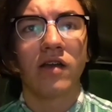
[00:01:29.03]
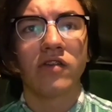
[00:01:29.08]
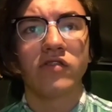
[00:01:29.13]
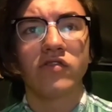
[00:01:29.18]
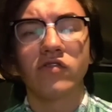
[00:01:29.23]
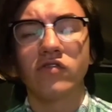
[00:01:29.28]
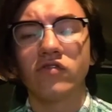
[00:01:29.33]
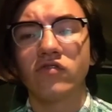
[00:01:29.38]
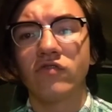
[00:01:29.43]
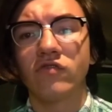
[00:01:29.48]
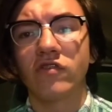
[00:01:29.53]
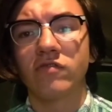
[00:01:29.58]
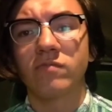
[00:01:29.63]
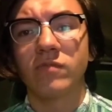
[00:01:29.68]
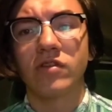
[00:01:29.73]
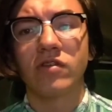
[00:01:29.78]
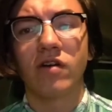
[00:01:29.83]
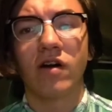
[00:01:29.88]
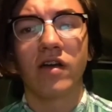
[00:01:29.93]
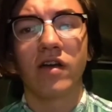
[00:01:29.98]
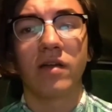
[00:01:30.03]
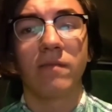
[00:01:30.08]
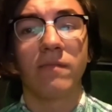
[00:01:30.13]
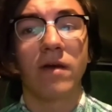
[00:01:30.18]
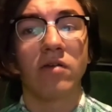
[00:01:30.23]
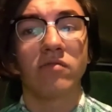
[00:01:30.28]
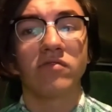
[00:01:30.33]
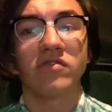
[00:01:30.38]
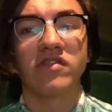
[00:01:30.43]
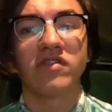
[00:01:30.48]
I shouldn't just be talking
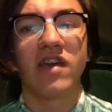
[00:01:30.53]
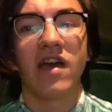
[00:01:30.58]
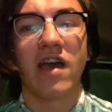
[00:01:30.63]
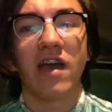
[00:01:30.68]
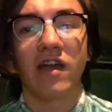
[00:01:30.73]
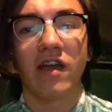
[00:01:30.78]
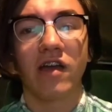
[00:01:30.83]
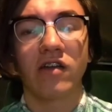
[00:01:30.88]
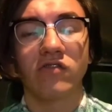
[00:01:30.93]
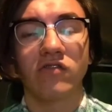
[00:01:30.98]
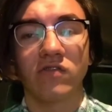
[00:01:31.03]
about tech.